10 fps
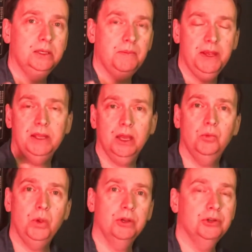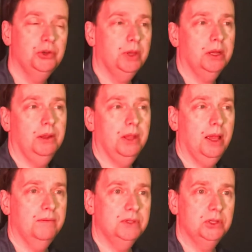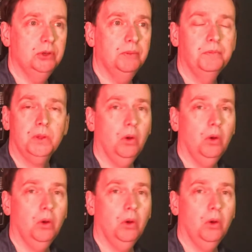depending on when you're doing a live Zoom